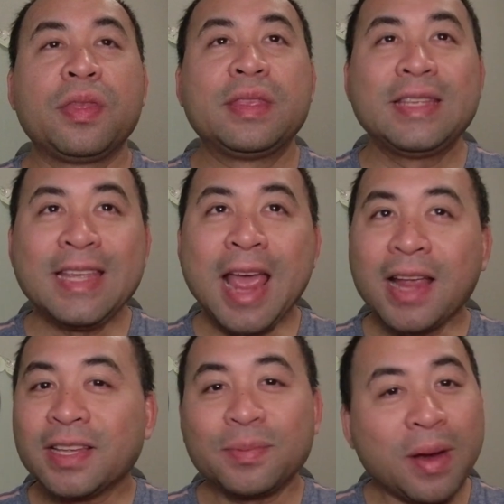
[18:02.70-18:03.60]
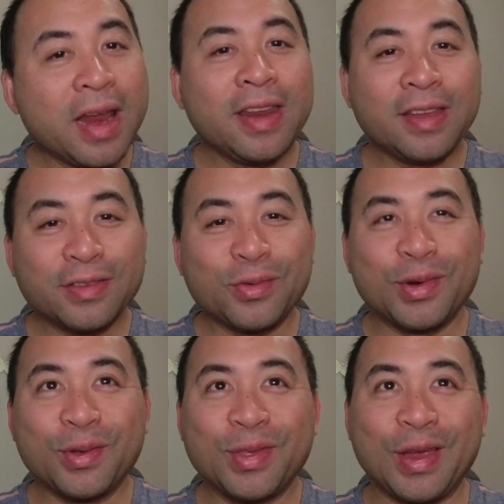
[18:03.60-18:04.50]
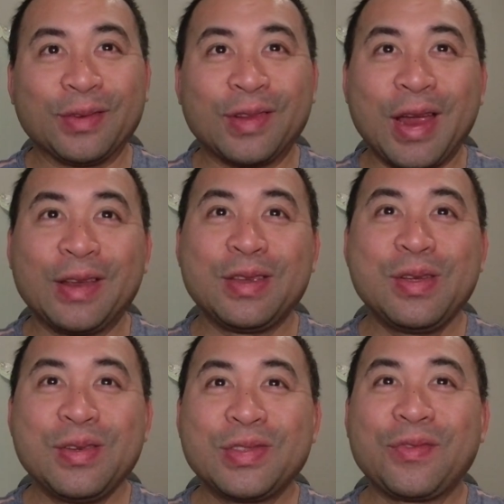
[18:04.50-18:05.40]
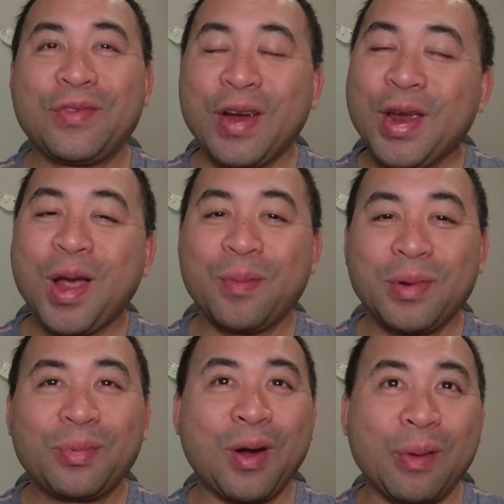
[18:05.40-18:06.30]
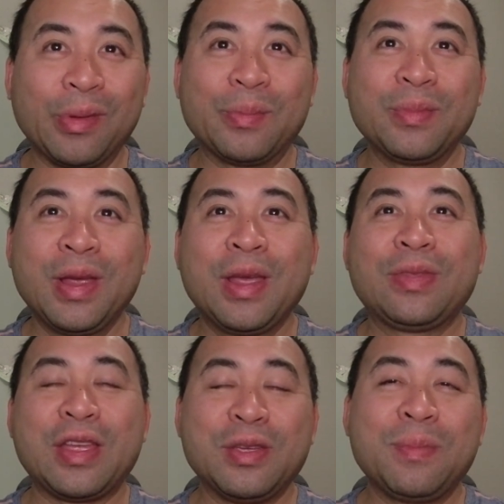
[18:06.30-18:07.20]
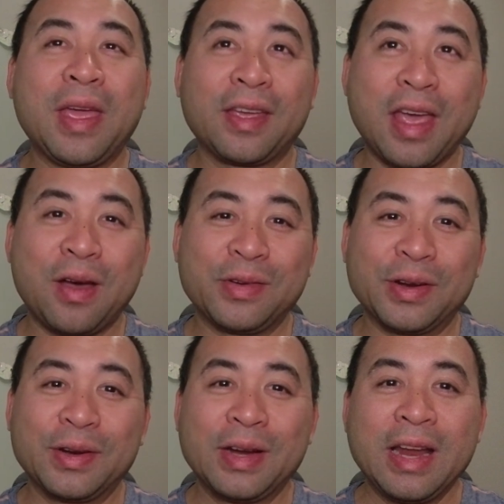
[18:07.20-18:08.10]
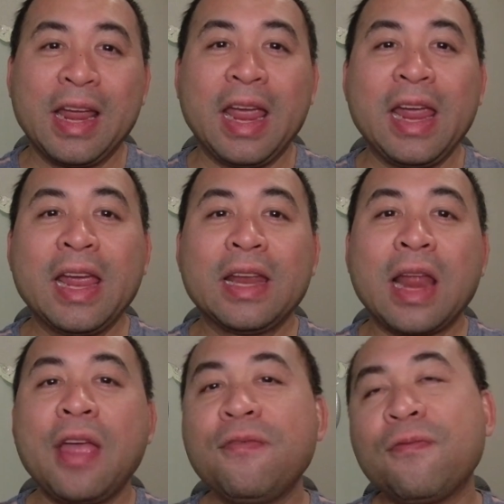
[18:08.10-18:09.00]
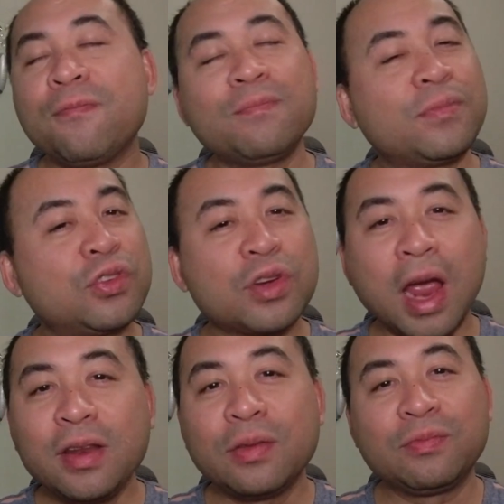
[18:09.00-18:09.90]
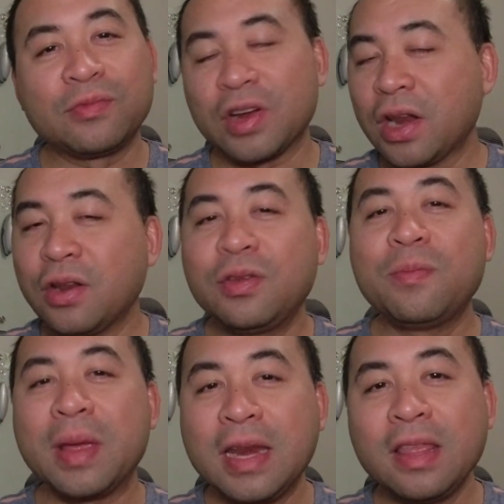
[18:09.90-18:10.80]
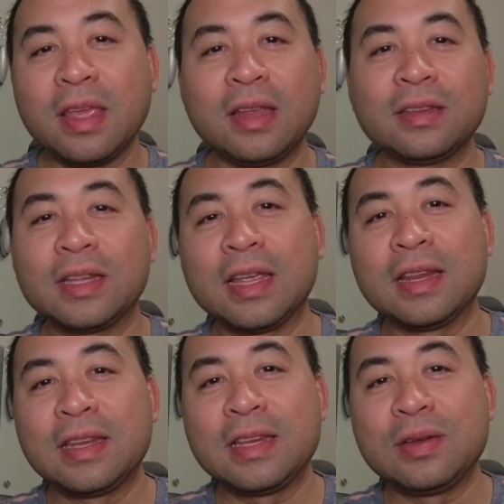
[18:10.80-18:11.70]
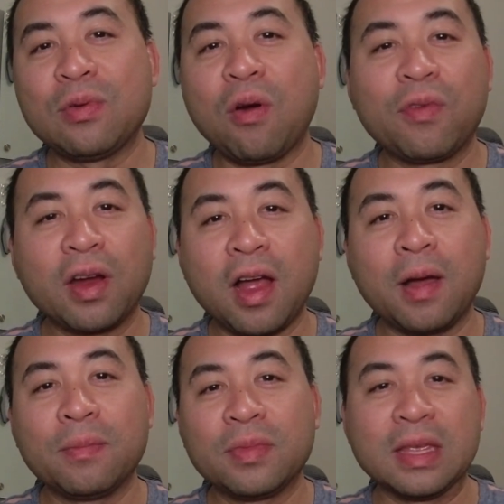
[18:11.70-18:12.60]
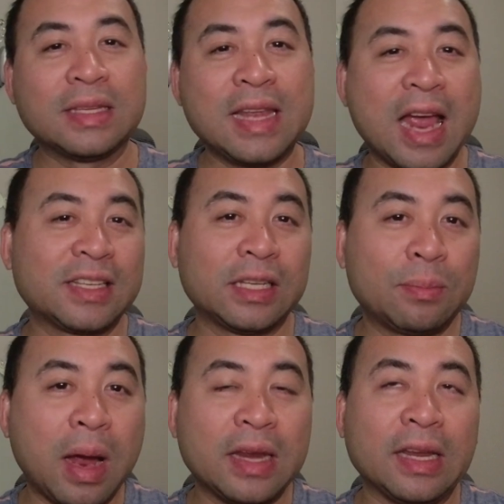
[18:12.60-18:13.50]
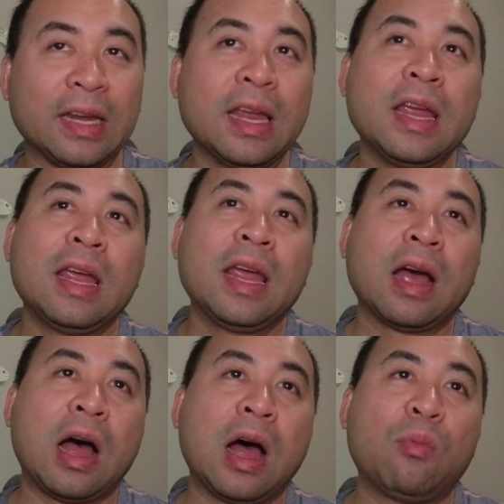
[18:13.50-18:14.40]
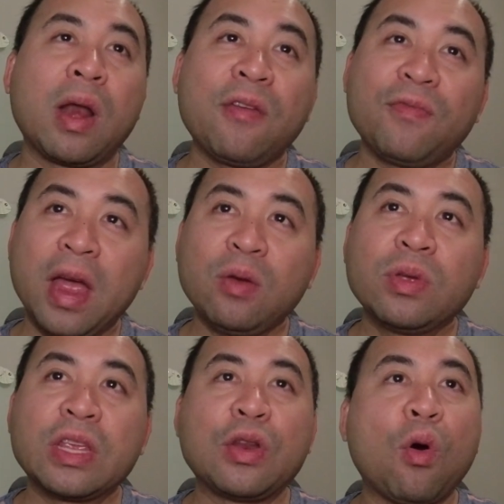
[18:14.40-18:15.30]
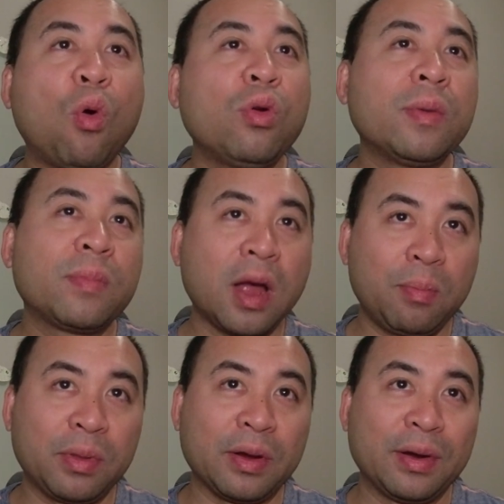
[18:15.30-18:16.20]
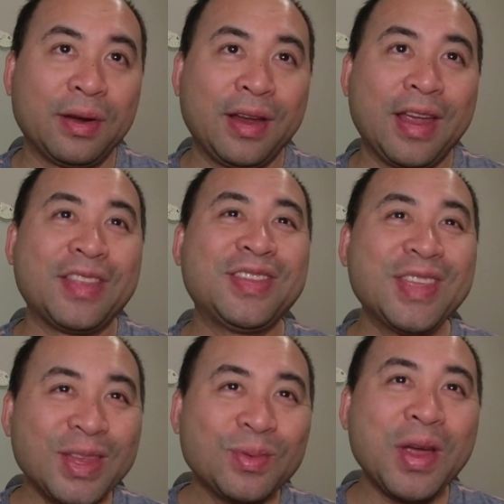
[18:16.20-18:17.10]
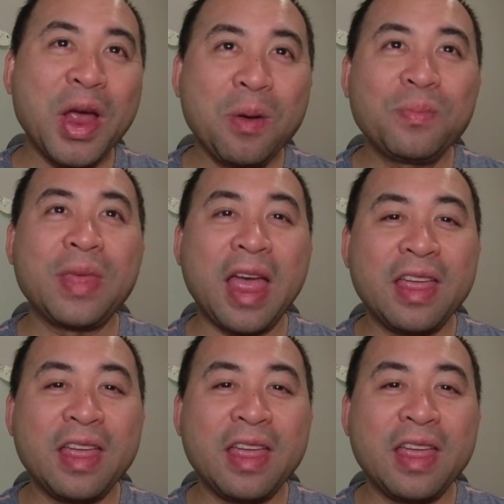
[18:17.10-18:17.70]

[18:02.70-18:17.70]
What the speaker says: Z-axis binding is a real thing. It's a very common problem that you may encounter. And I tried to do many things to overcome the Z-axis binding. What I found was an Oldham coupler, and this will help